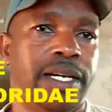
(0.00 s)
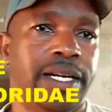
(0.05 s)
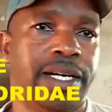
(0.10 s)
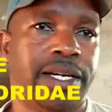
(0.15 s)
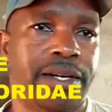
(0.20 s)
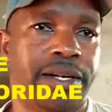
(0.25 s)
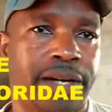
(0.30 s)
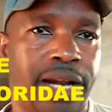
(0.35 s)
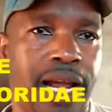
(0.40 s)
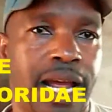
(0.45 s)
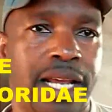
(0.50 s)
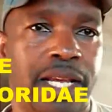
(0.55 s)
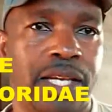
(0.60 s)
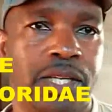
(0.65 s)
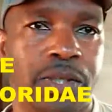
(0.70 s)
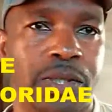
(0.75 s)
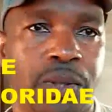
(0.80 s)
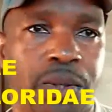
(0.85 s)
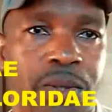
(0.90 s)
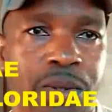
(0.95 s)

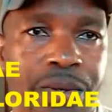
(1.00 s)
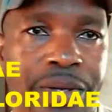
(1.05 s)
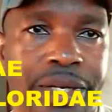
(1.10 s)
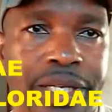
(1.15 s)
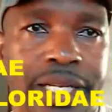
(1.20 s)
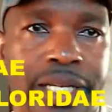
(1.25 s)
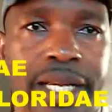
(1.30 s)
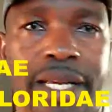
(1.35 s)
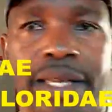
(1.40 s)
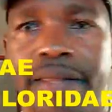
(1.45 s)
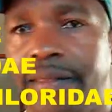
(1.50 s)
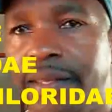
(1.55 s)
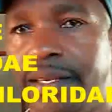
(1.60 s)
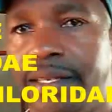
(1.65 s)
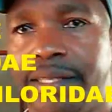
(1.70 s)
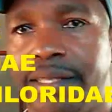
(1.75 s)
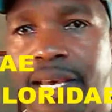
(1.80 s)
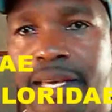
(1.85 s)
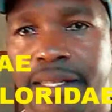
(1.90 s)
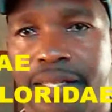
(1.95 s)
CHRYSOCHLORIDAE, these
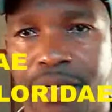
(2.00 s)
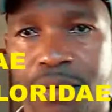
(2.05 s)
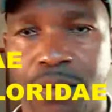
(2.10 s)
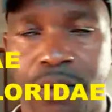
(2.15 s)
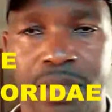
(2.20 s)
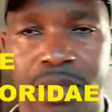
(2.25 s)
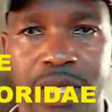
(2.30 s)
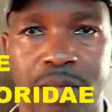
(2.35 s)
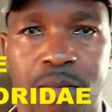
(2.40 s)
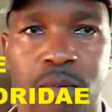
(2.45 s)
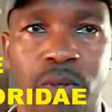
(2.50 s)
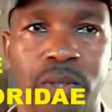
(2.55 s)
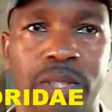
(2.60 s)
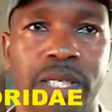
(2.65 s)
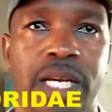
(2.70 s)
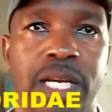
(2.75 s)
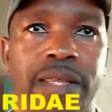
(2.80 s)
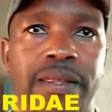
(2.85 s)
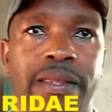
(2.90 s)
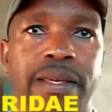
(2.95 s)
are the golden moles.
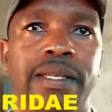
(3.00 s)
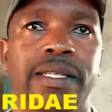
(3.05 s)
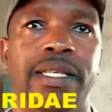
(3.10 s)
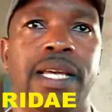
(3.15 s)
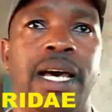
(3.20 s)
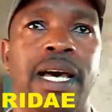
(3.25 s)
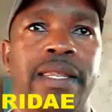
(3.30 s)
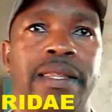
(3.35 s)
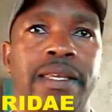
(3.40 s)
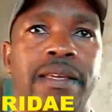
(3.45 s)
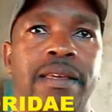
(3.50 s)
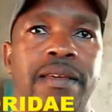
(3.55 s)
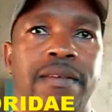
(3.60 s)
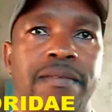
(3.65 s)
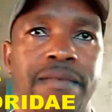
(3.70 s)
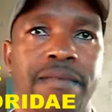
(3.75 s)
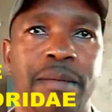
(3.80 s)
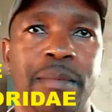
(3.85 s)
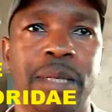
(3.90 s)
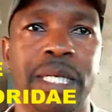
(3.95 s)
These are the
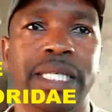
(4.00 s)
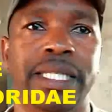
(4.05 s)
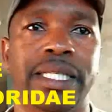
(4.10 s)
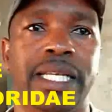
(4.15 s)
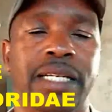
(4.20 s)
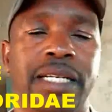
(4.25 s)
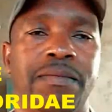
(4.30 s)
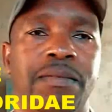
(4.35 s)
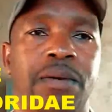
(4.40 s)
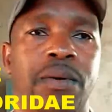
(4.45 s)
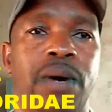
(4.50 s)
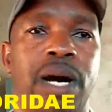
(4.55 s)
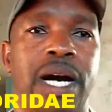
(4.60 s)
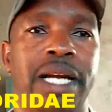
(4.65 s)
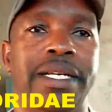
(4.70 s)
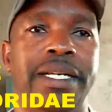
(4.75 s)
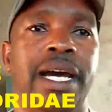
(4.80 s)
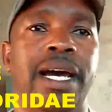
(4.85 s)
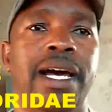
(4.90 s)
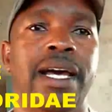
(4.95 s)
families that fall
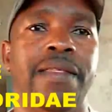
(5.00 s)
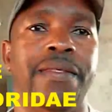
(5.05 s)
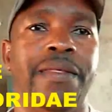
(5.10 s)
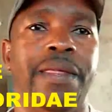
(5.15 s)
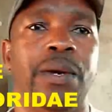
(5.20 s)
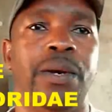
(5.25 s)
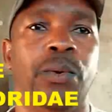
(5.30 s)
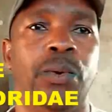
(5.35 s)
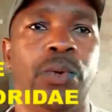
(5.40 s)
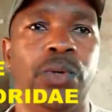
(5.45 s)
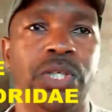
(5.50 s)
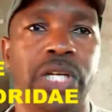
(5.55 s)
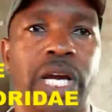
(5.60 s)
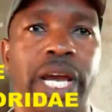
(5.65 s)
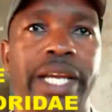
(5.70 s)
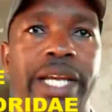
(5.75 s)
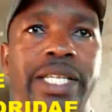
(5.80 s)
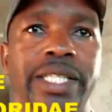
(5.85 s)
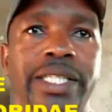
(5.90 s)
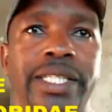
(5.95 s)
under the order
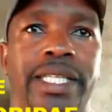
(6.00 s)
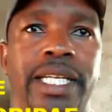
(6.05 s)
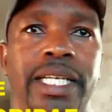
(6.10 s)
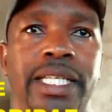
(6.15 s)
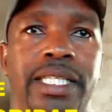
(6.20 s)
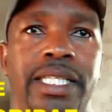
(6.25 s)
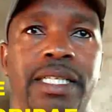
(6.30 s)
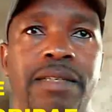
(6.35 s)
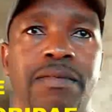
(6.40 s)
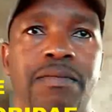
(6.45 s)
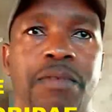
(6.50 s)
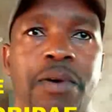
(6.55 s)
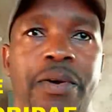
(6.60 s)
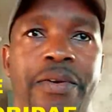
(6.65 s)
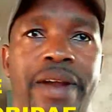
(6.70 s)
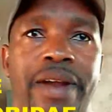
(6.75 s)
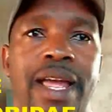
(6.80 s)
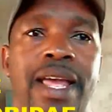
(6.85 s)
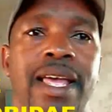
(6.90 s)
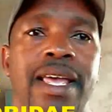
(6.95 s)
Insectivora.